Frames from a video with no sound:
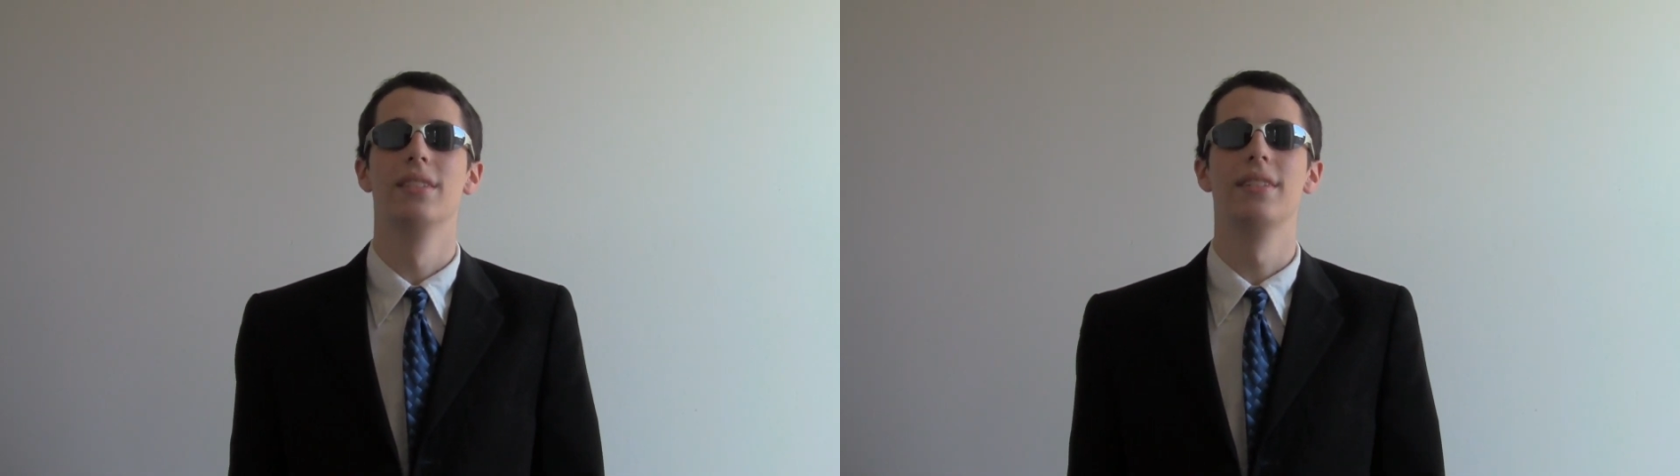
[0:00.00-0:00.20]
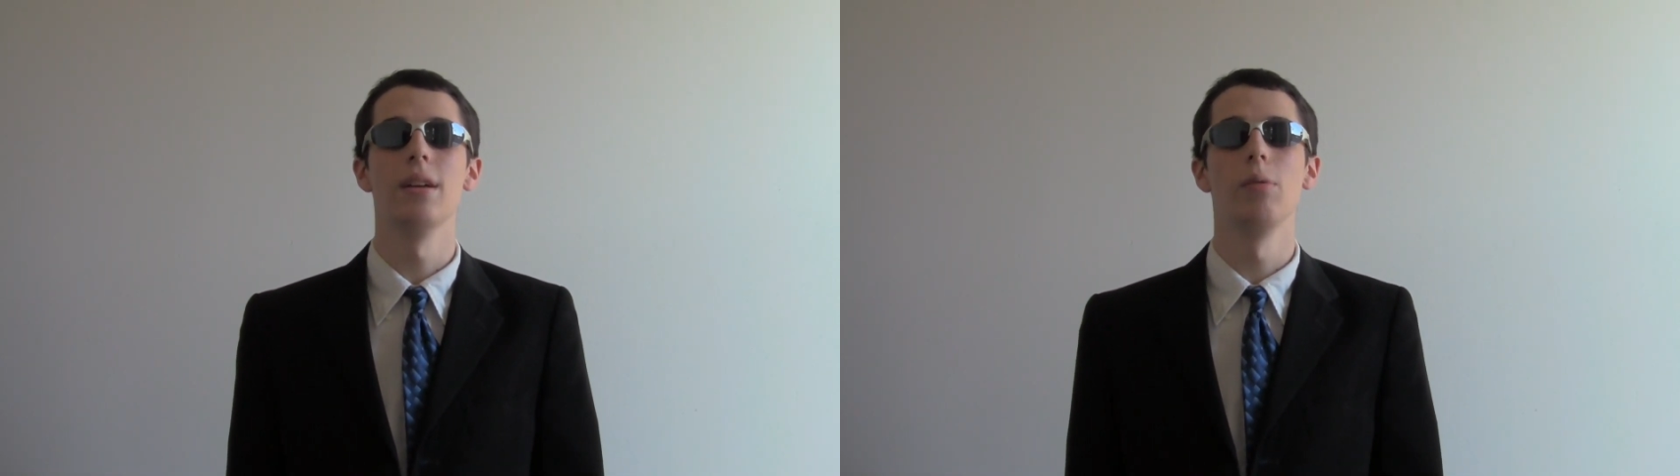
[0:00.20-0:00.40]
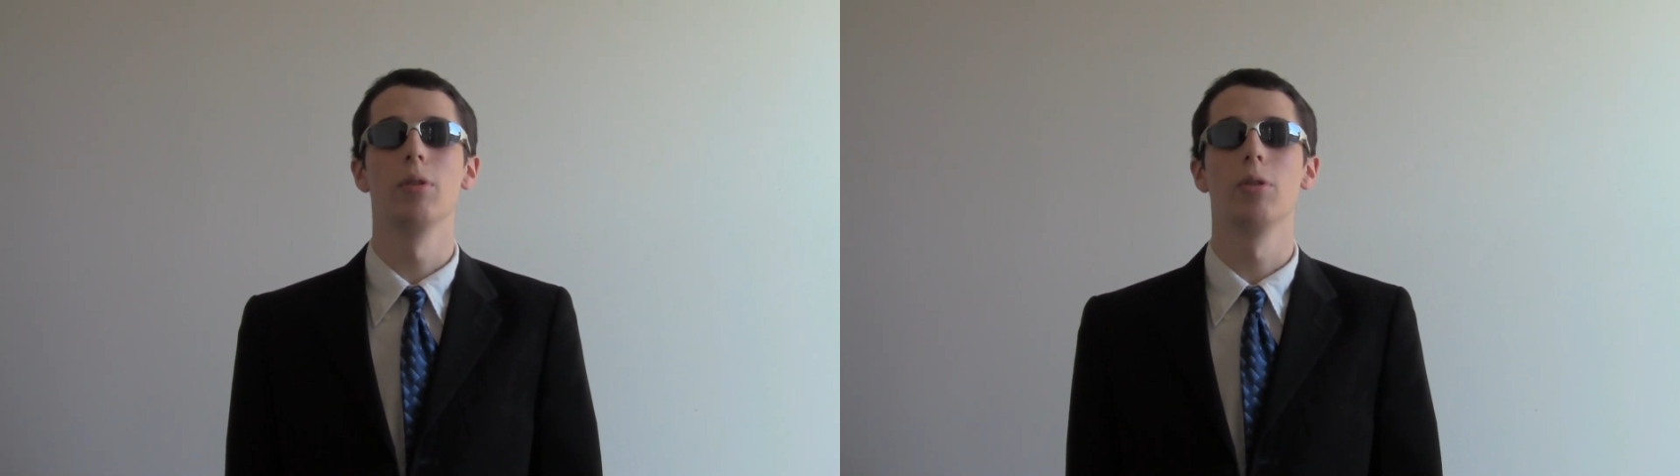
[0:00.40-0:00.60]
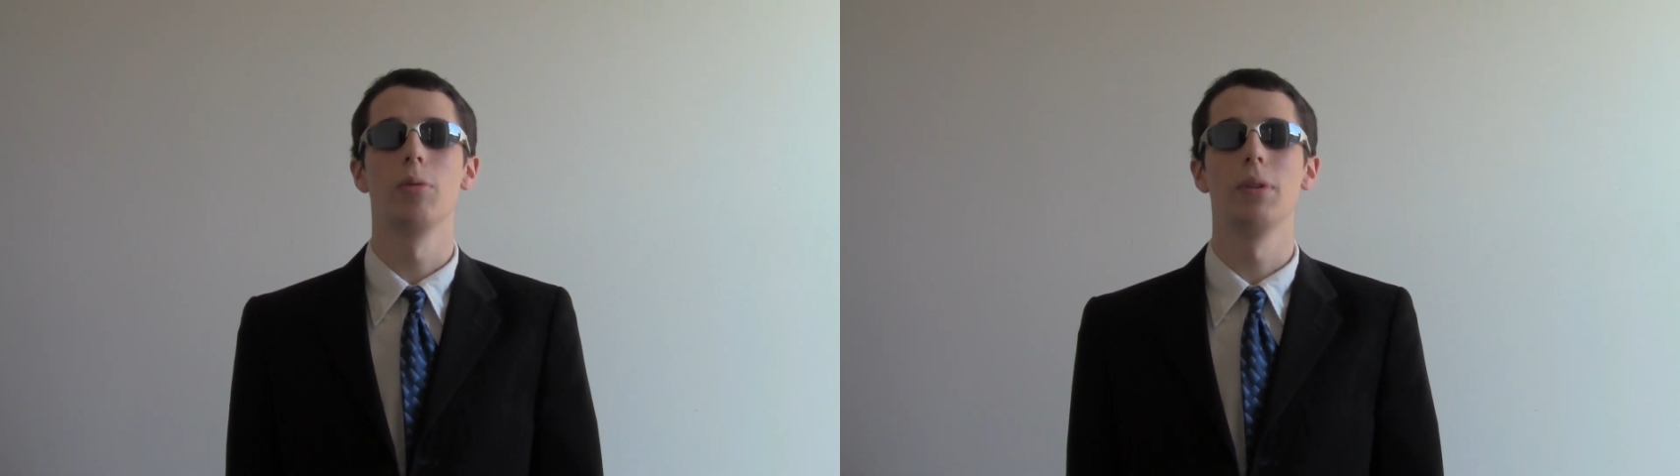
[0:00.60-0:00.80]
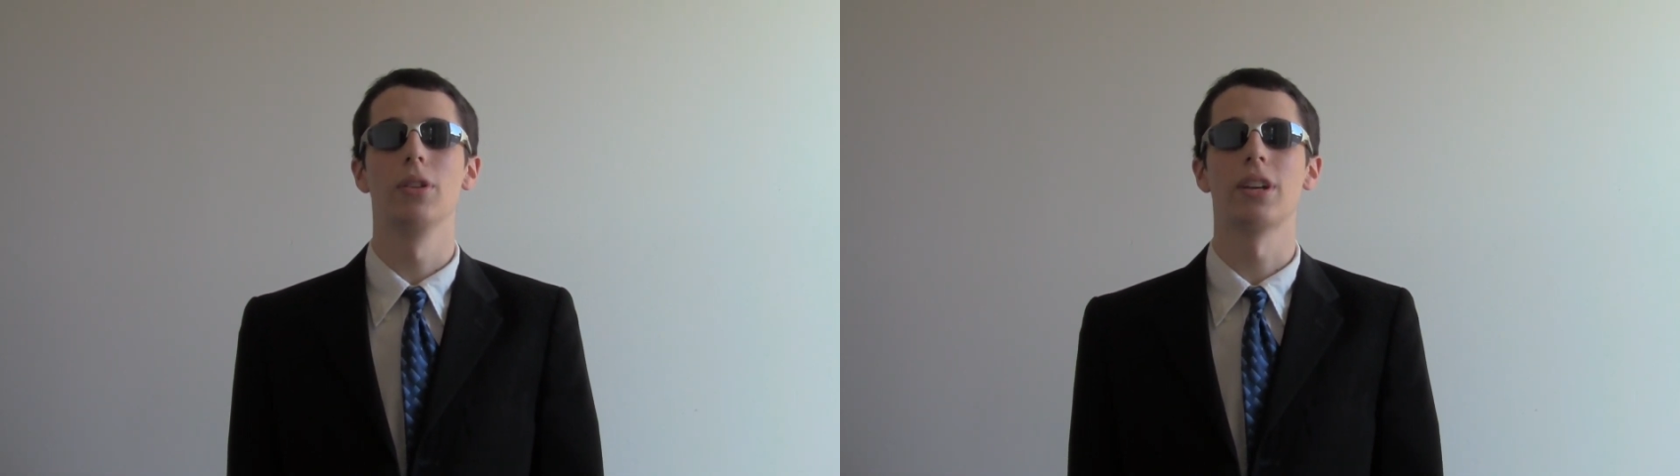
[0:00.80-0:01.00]
Today we are going
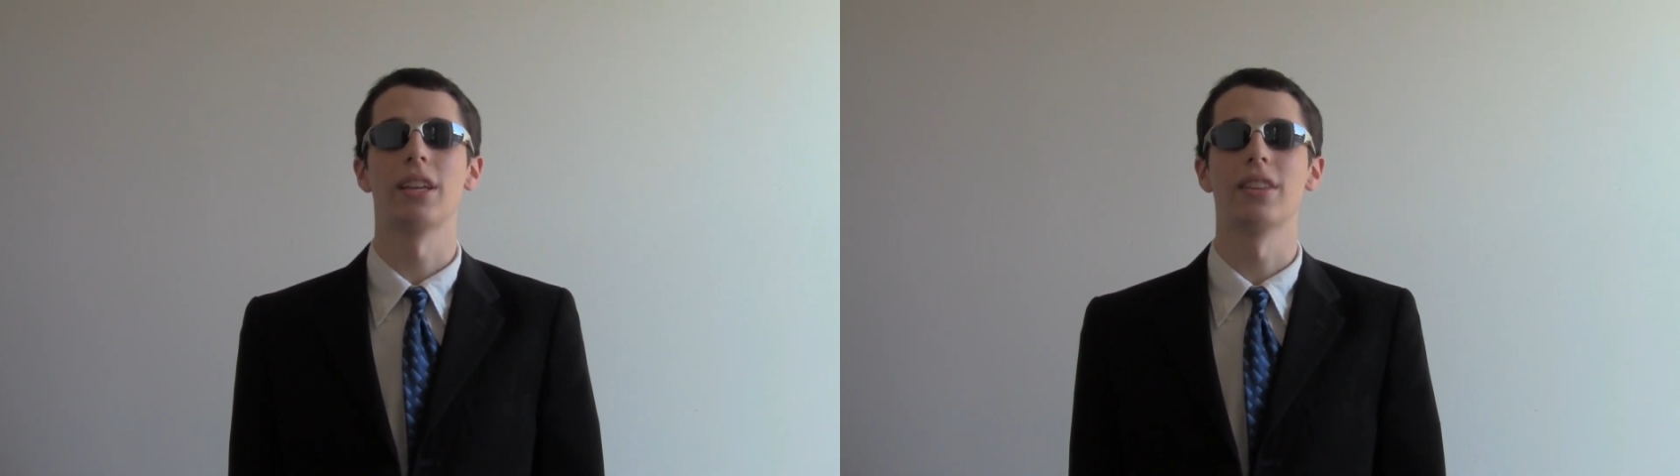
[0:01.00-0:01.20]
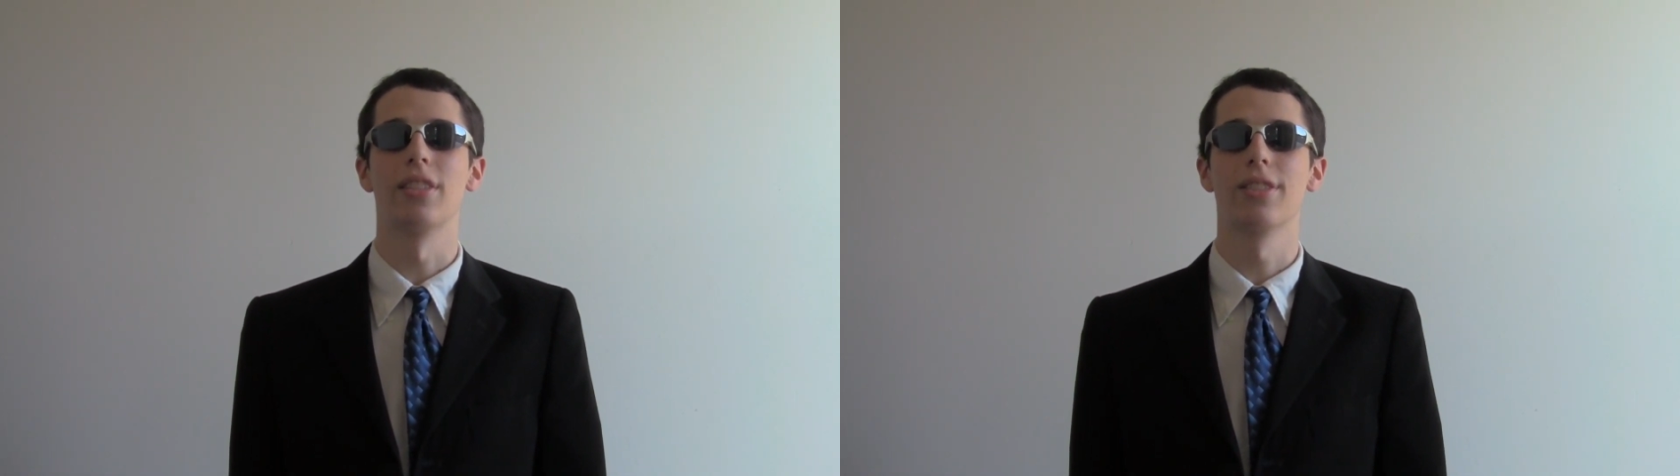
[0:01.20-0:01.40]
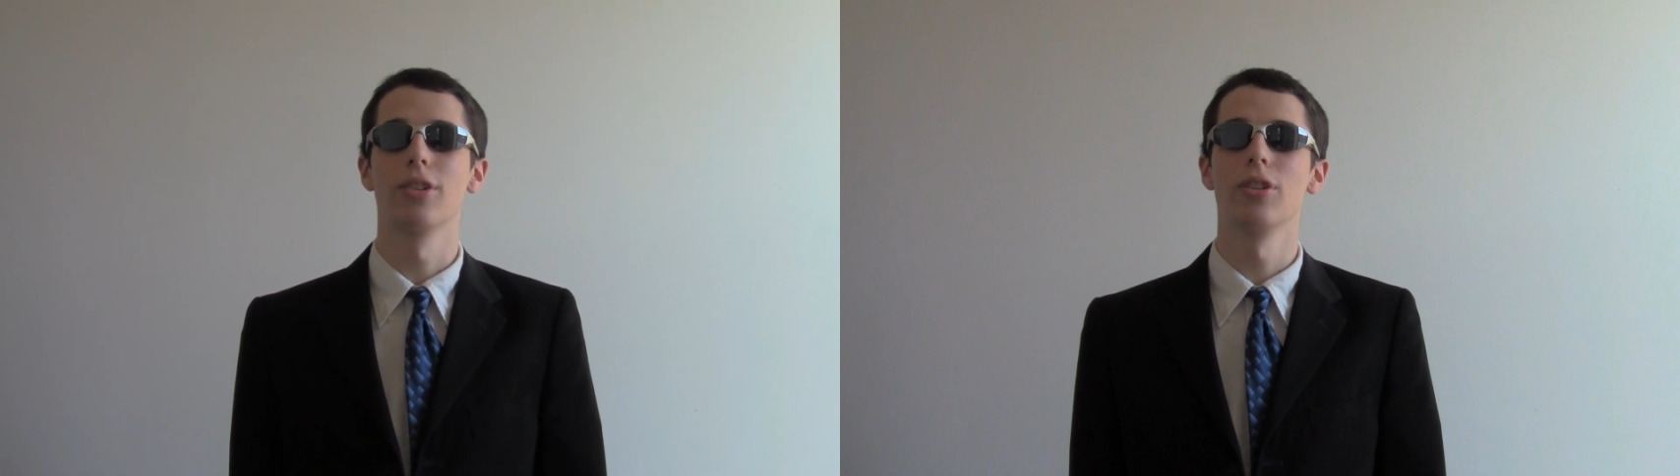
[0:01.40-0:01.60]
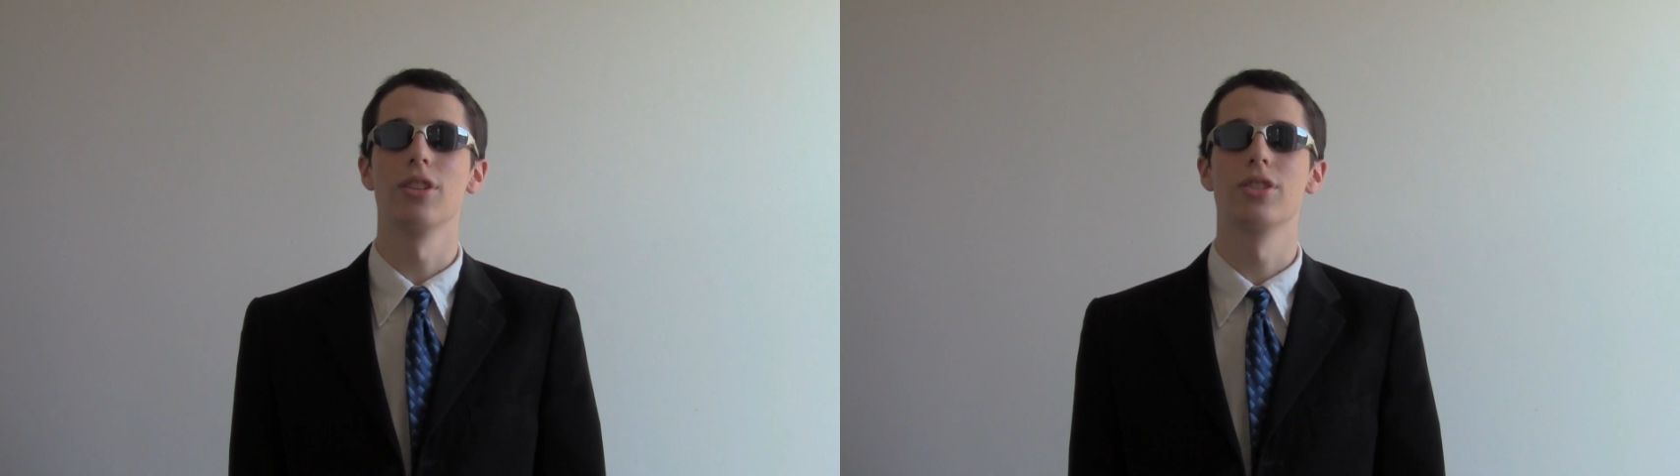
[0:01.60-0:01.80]
to be looking at the third